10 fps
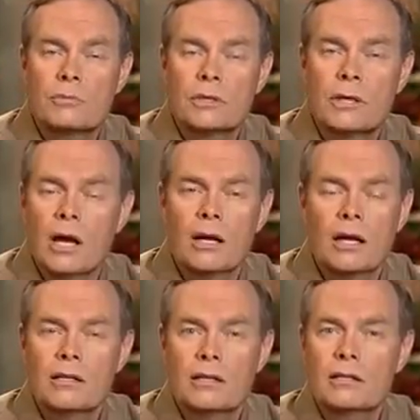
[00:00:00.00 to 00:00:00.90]
but God,
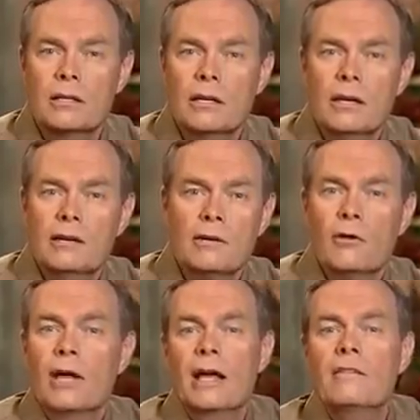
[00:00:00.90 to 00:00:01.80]
I just
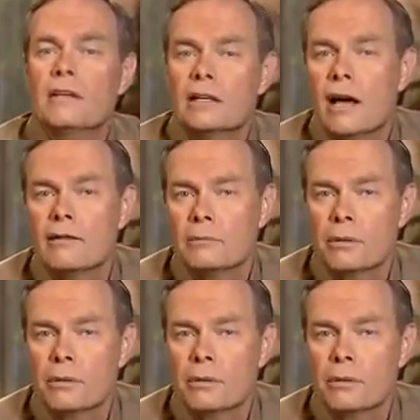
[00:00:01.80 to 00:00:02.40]
don't have any of it.